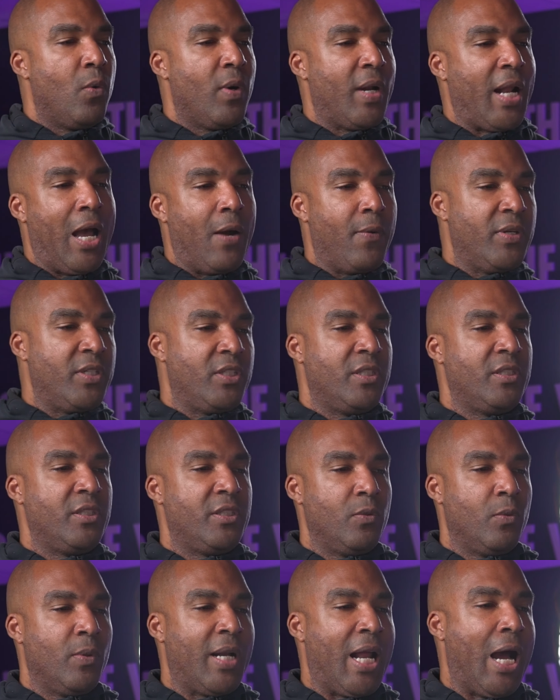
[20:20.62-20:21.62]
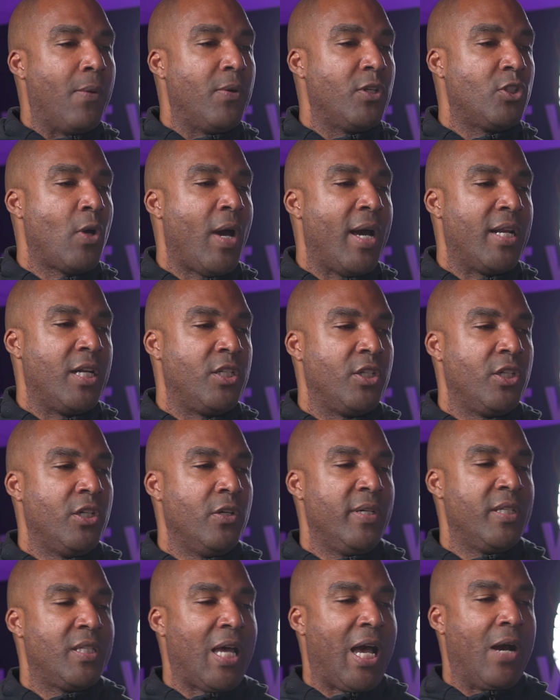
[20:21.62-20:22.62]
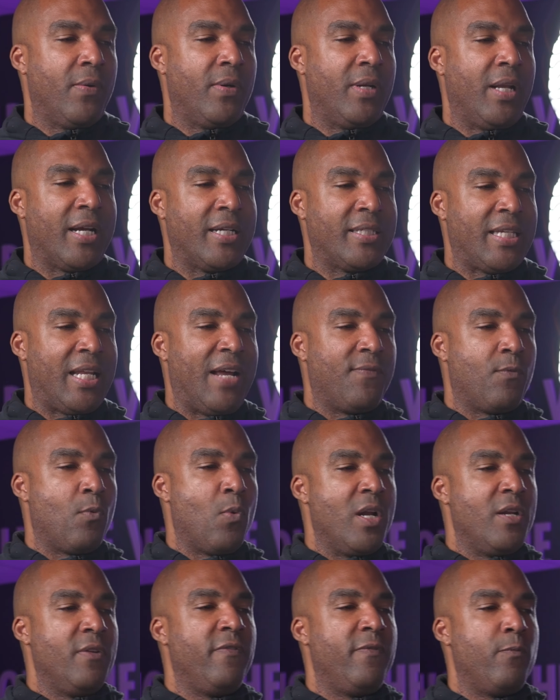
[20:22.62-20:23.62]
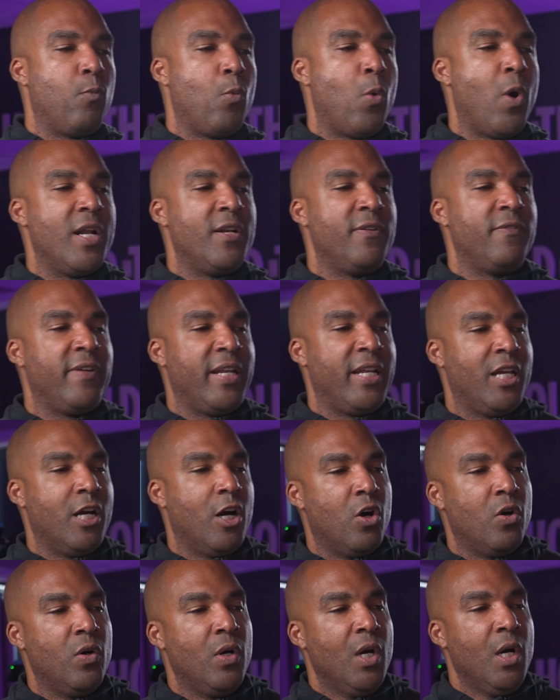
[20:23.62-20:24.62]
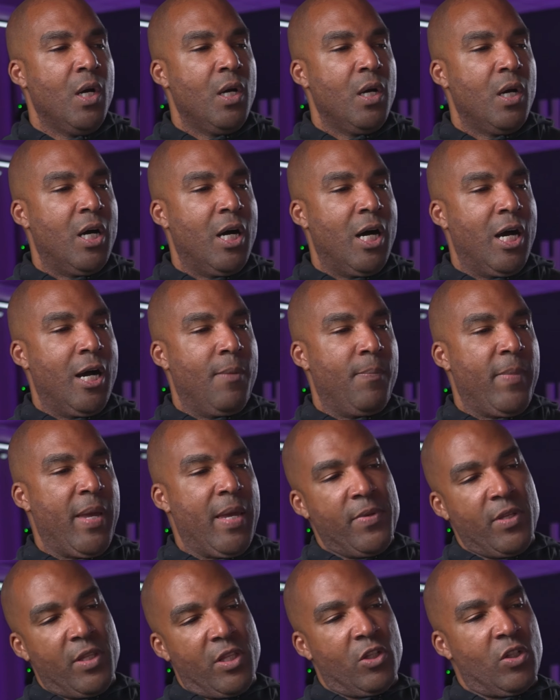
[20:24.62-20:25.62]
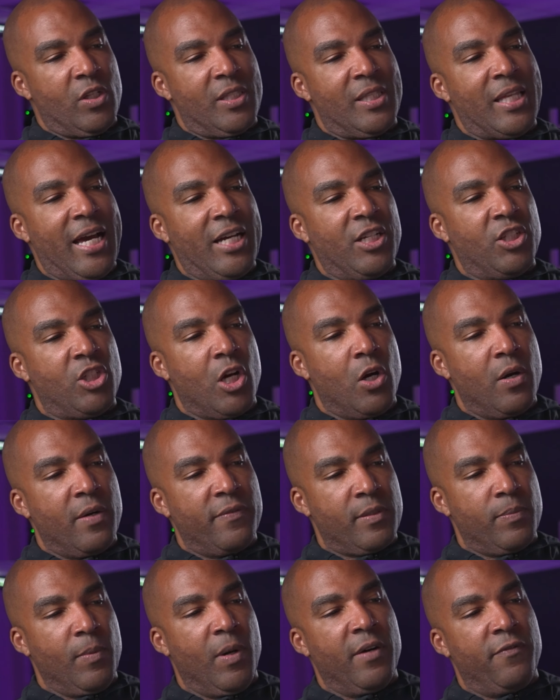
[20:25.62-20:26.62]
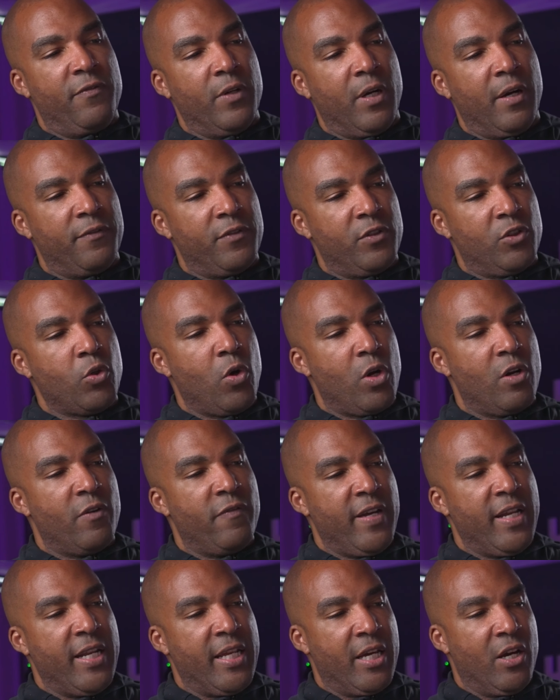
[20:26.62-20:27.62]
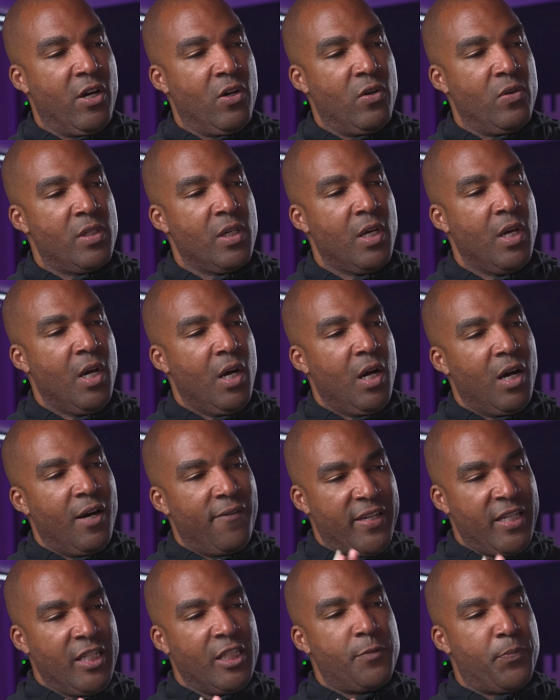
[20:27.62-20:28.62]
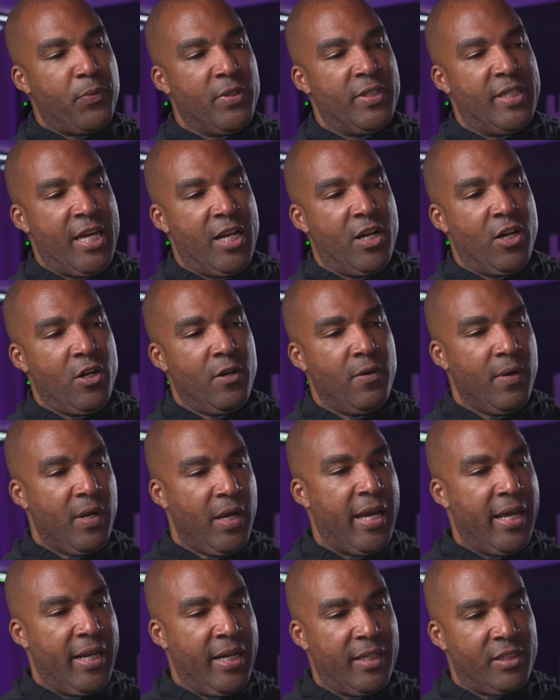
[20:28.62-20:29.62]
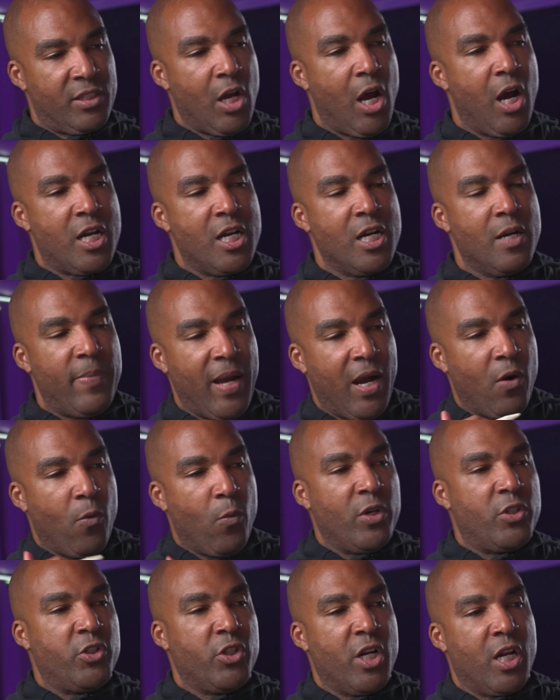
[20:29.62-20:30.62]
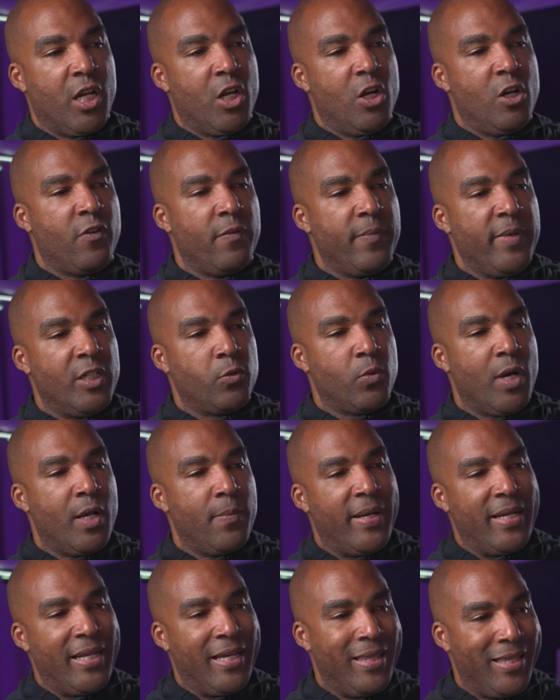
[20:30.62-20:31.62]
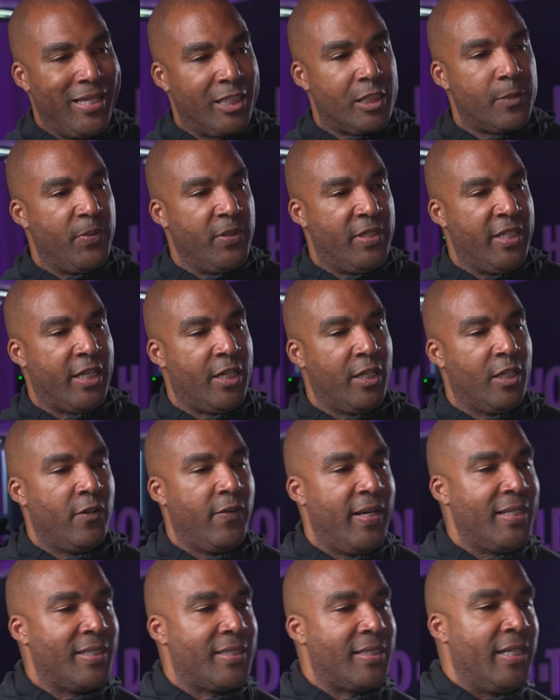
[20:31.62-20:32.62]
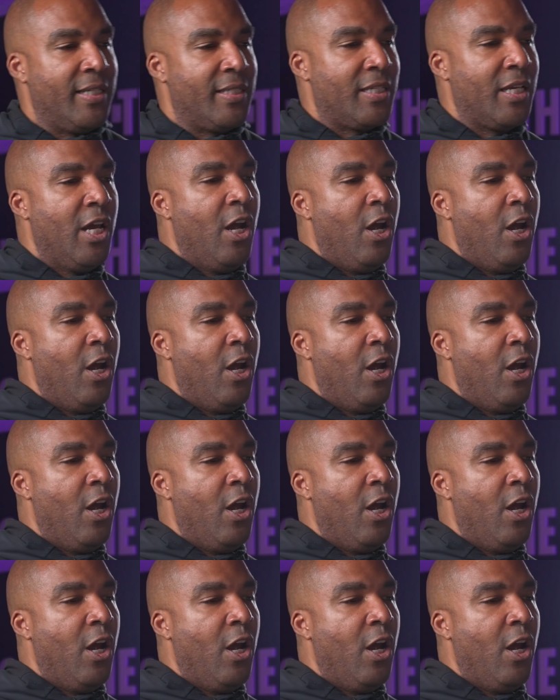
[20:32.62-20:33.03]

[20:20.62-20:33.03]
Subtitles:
what I would try to do is I would, like I said, have one video. Maybe there's a slideshow of shorter videos of each presenter, and it's talking about what you're going to learn from each one. But in this particular instance,